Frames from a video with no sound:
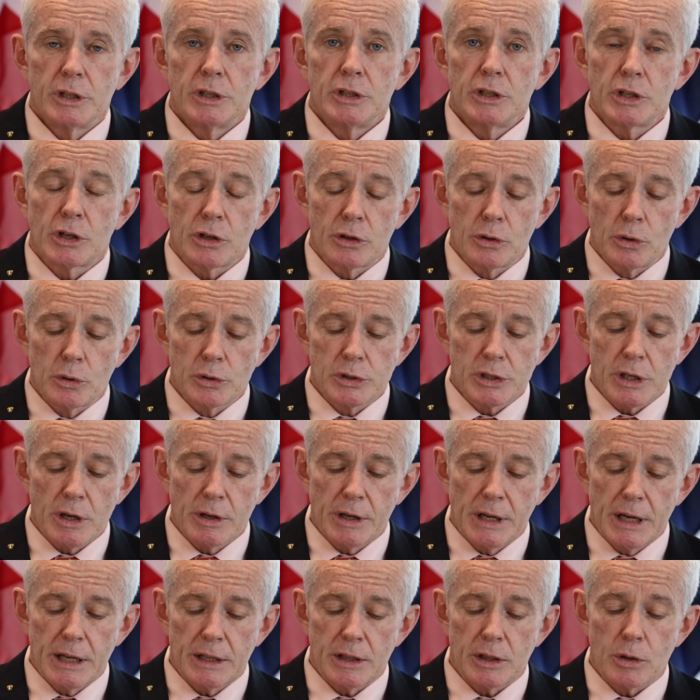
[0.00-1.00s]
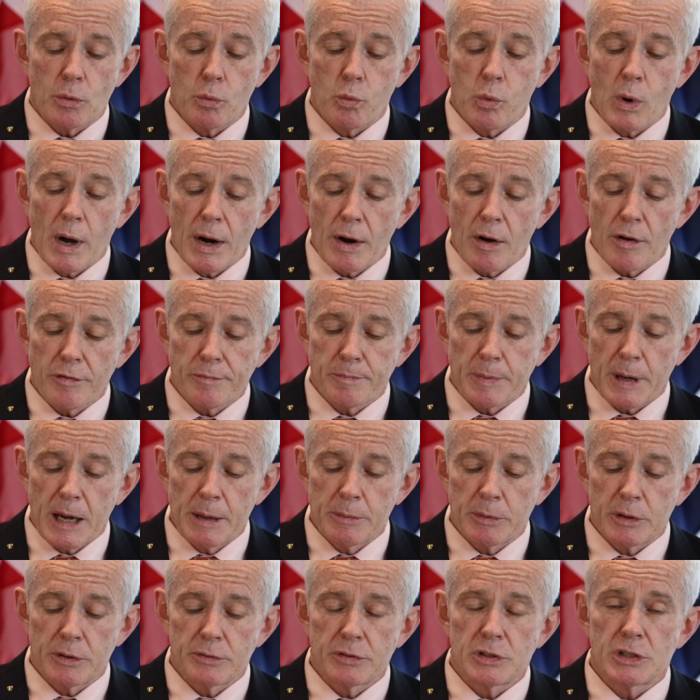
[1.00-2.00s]
you can also get the one-off
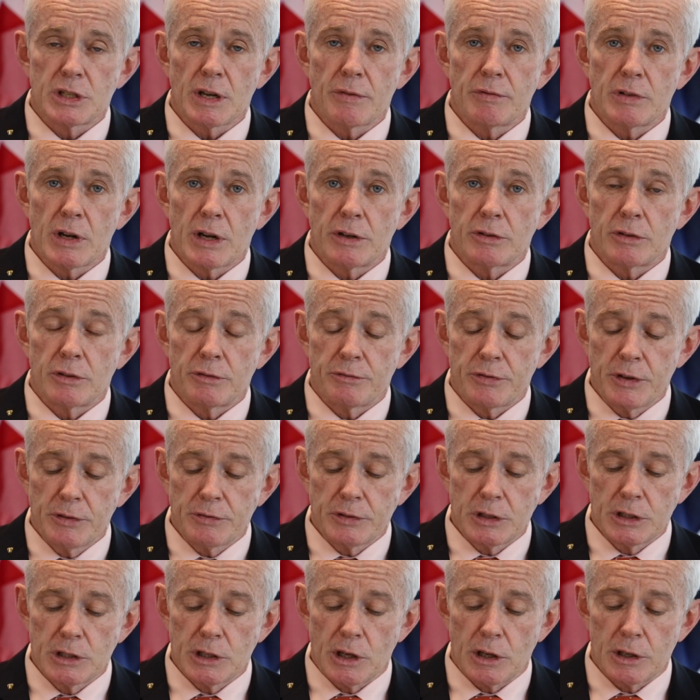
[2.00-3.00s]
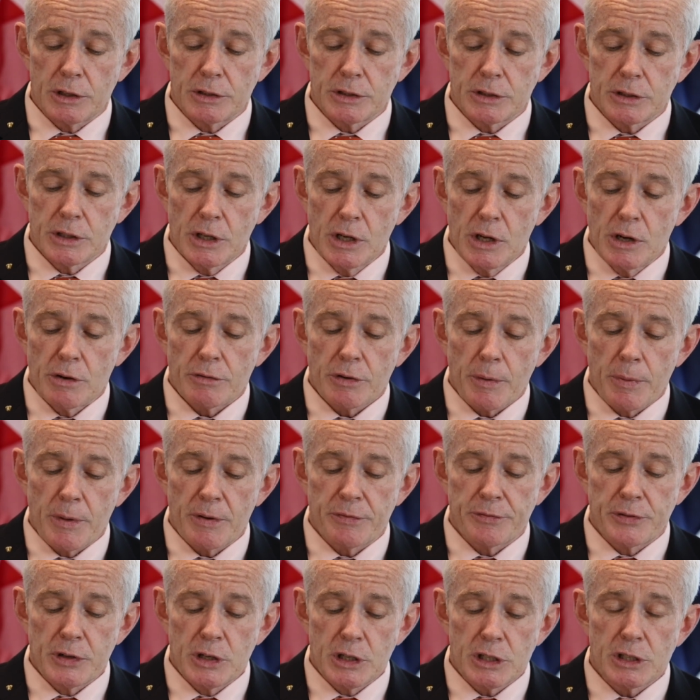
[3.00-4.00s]
payment of $750 from the
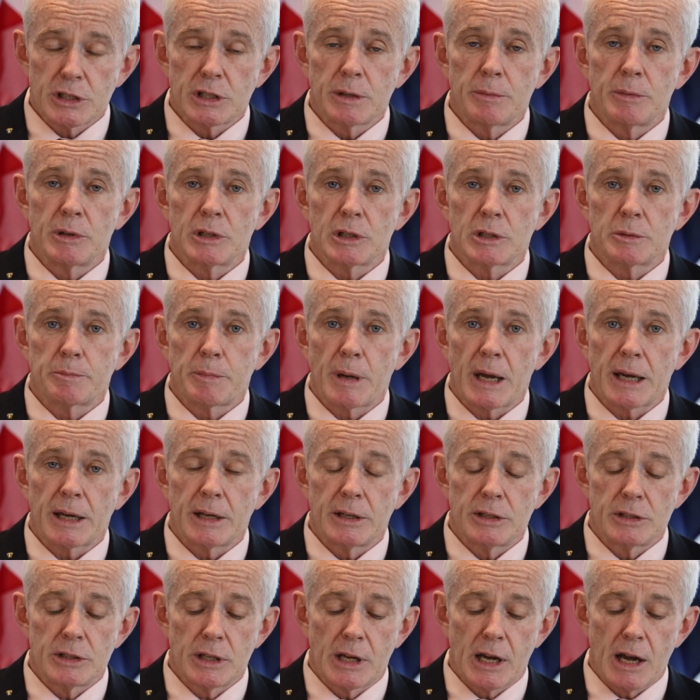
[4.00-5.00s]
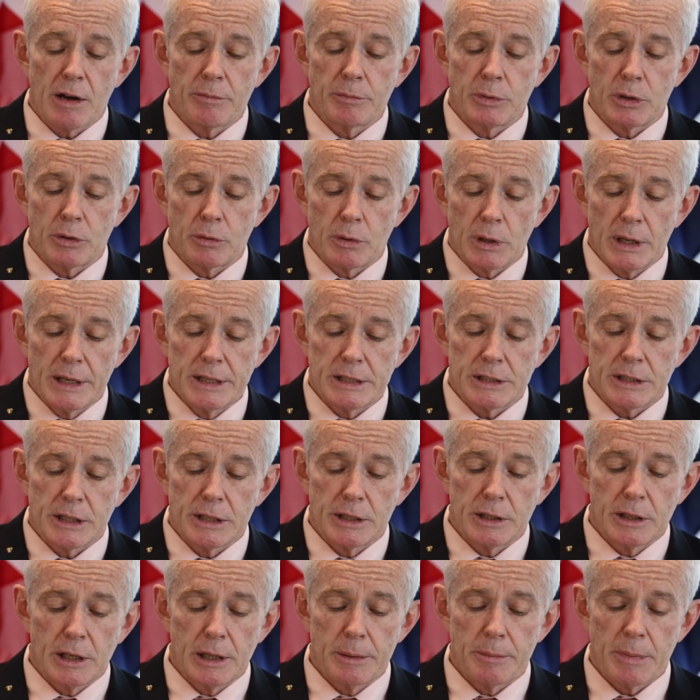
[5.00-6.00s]
first stimulus package the government released
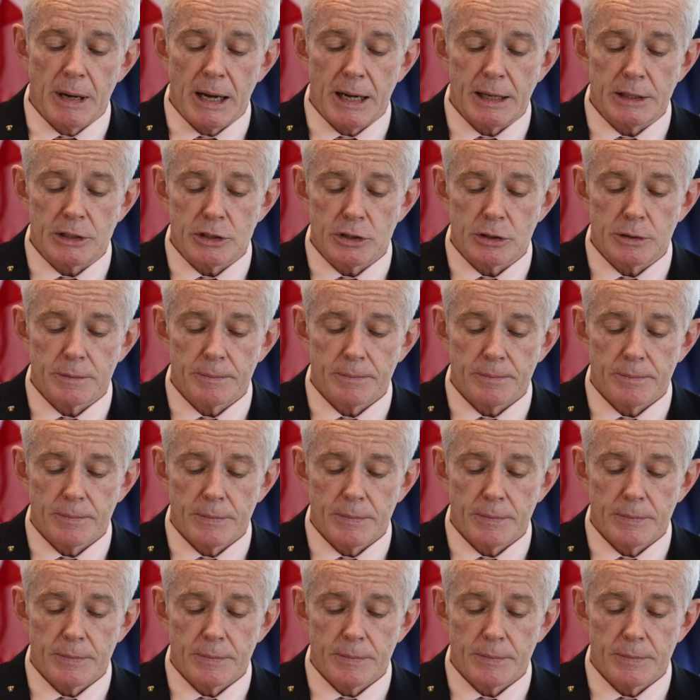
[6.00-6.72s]
in early March.